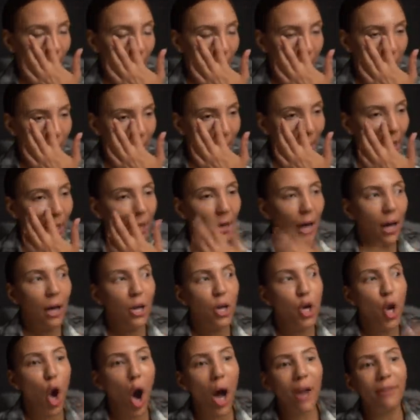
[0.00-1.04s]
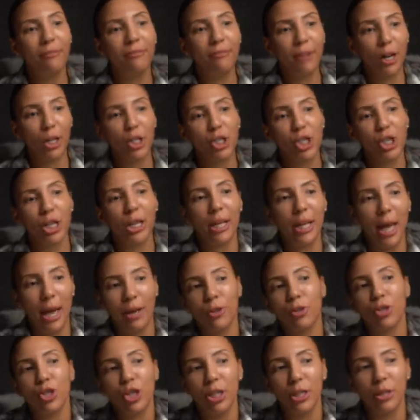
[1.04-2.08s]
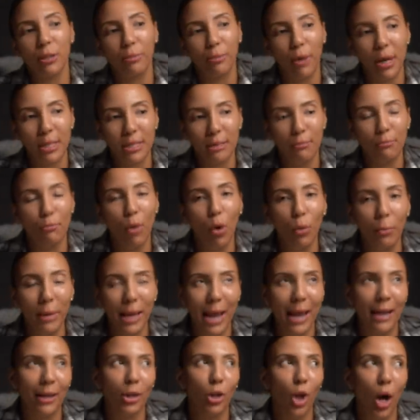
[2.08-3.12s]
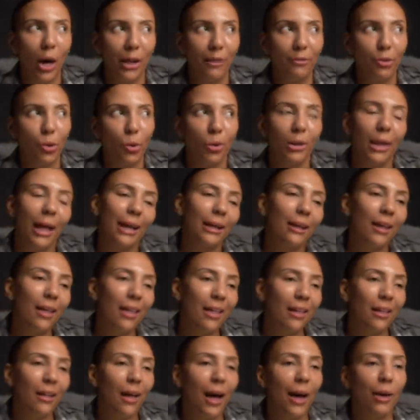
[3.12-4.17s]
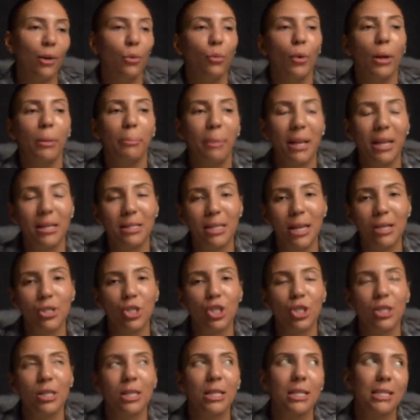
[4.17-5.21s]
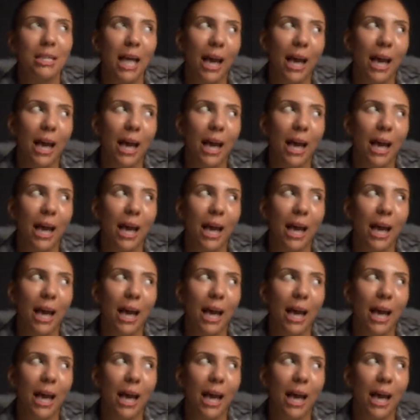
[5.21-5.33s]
I'm getting a non-functioning energy in the present moment. And a lot of you are like, I don't want to pay attention to this.